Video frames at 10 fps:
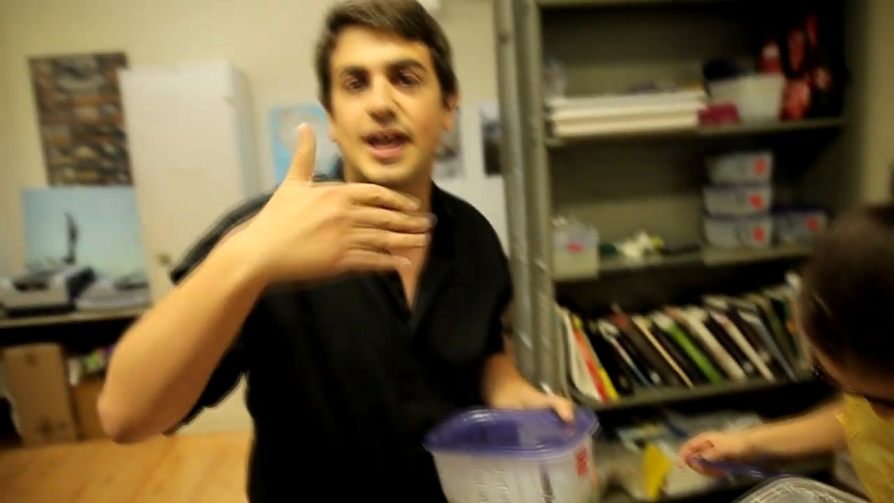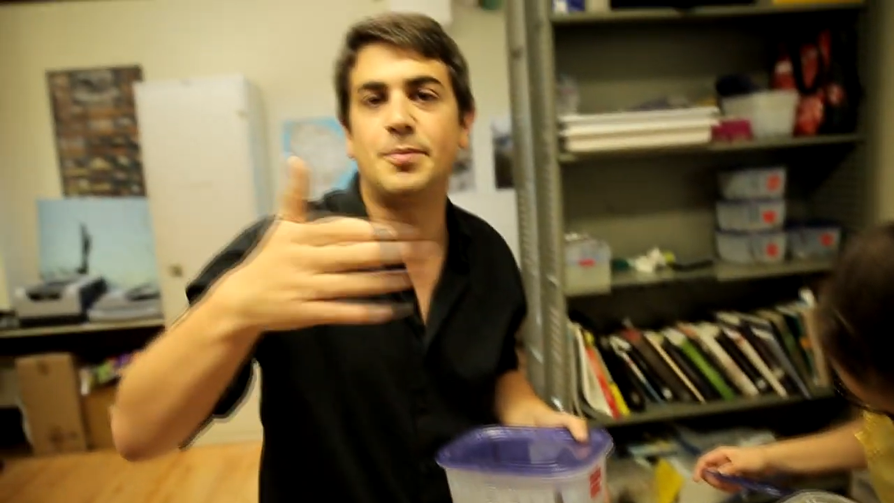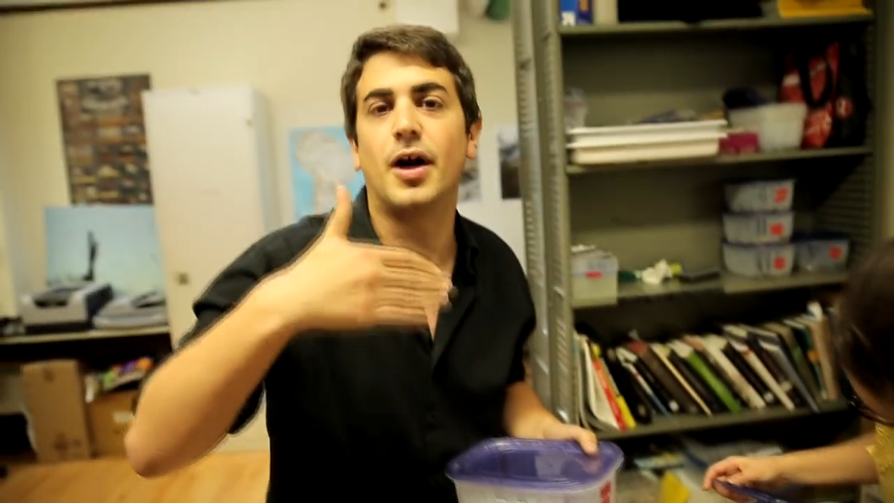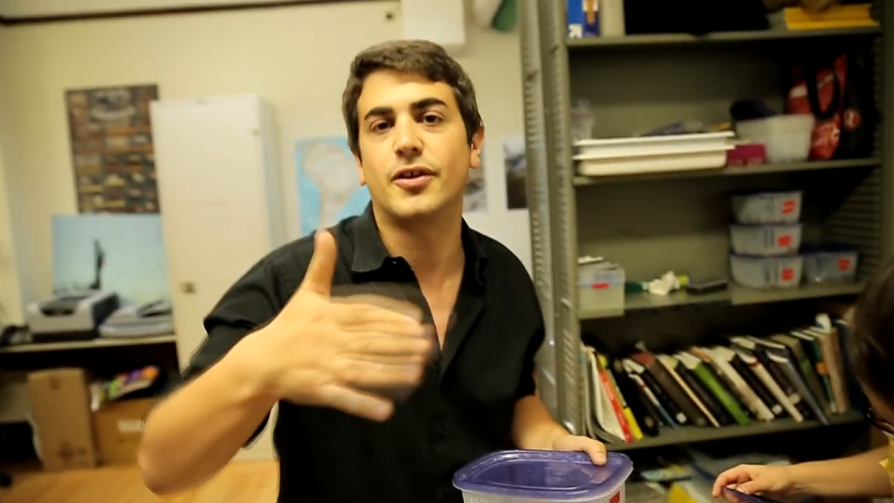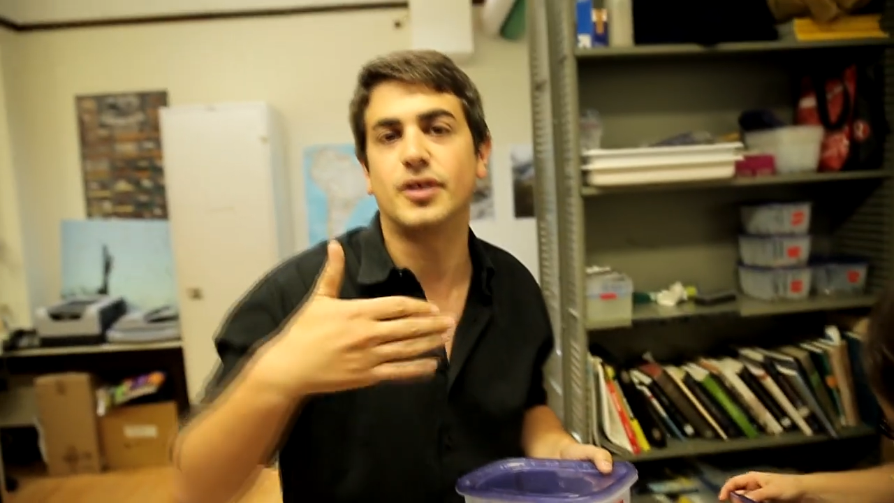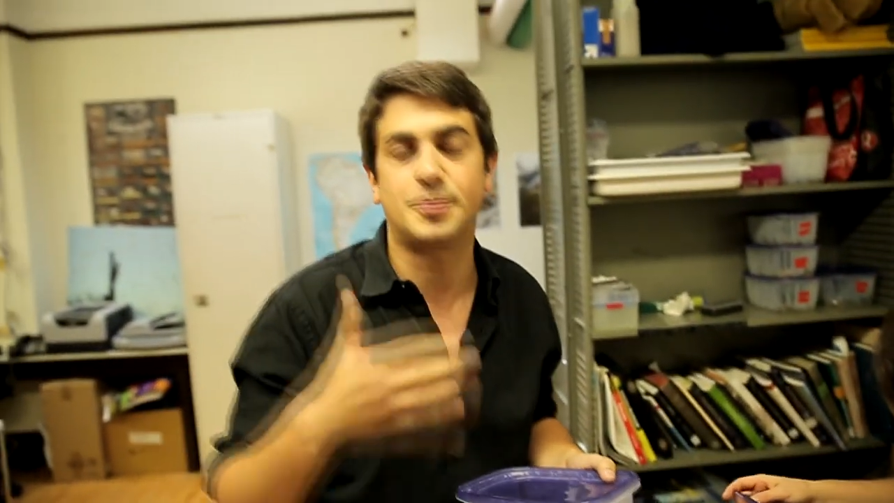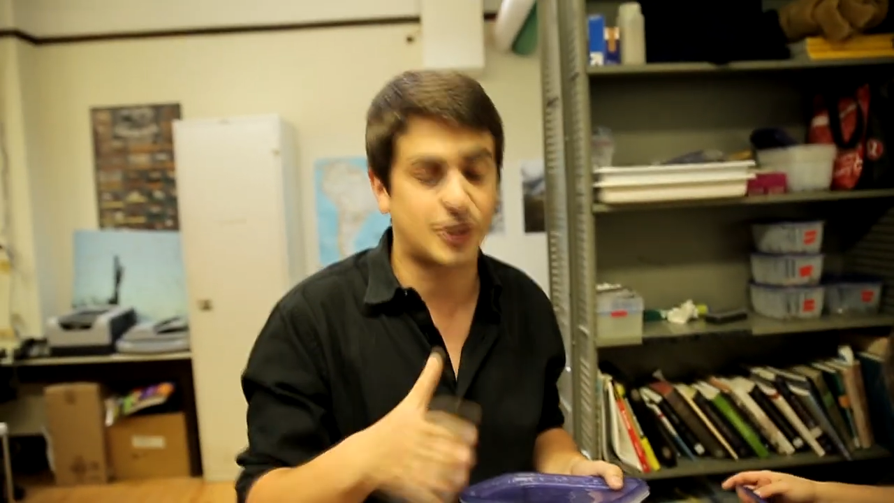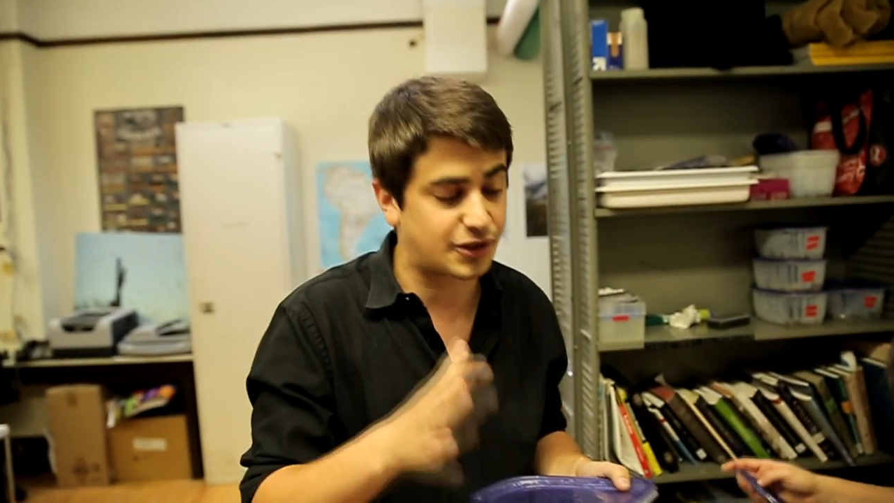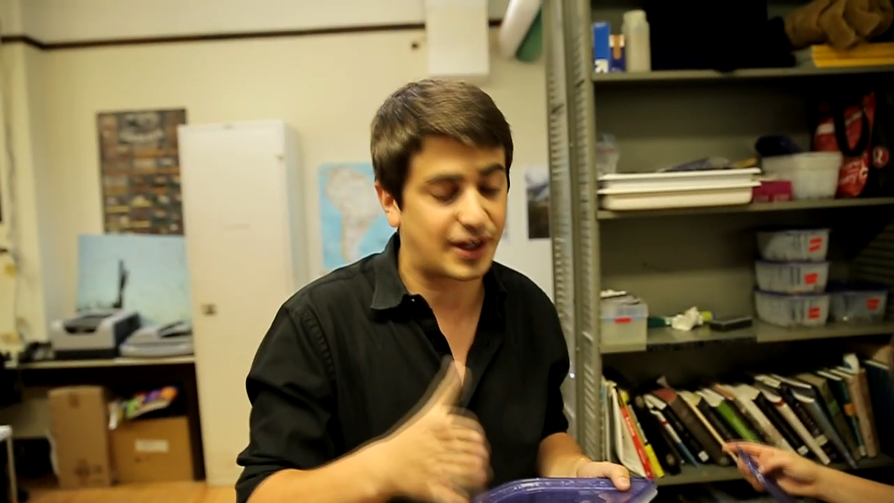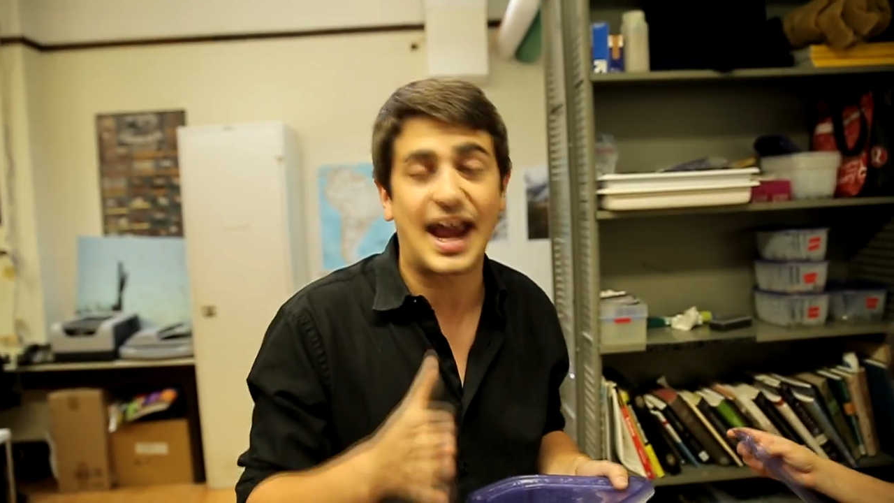keep other,
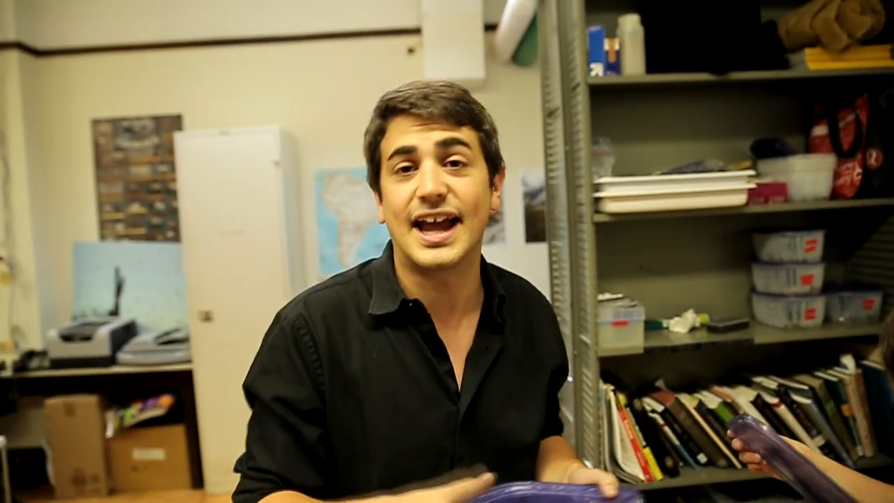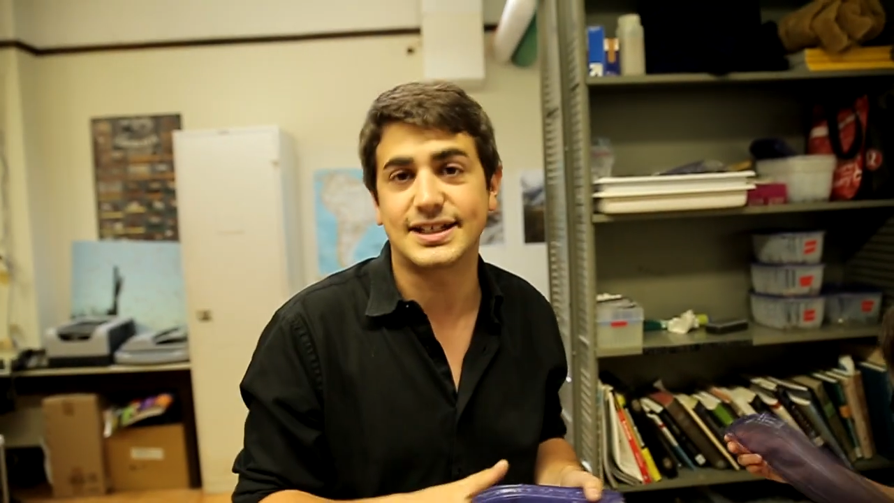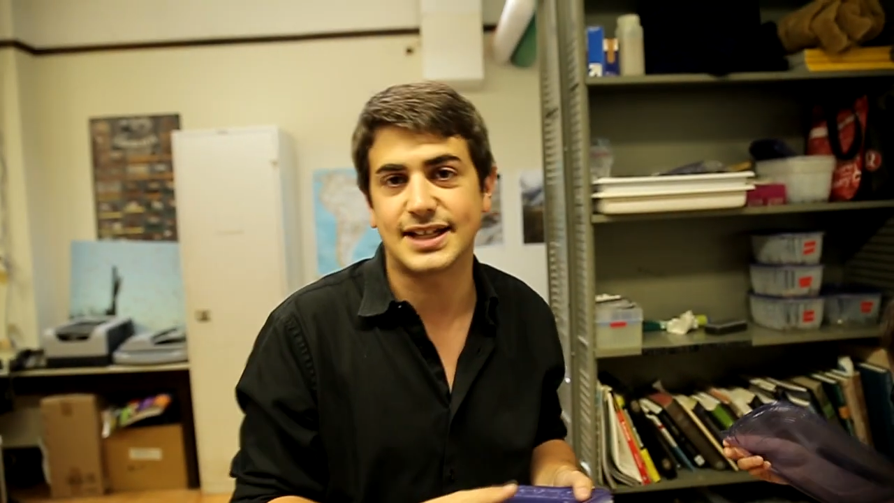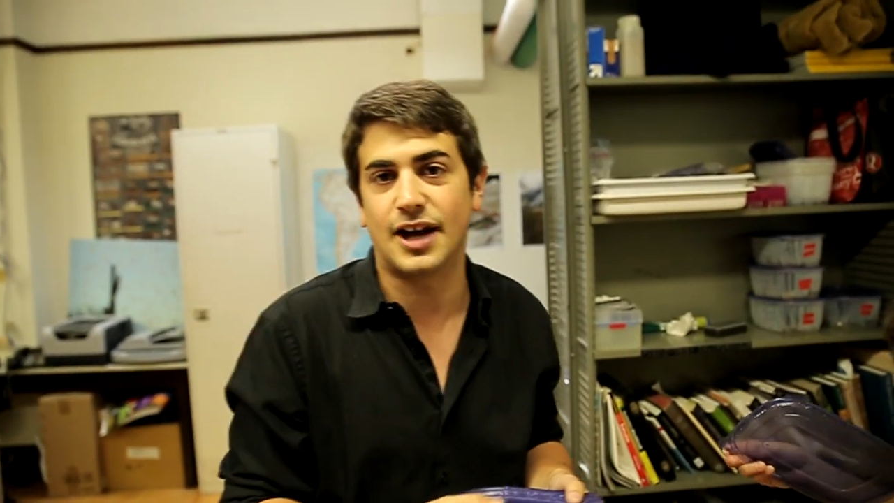particularly ants,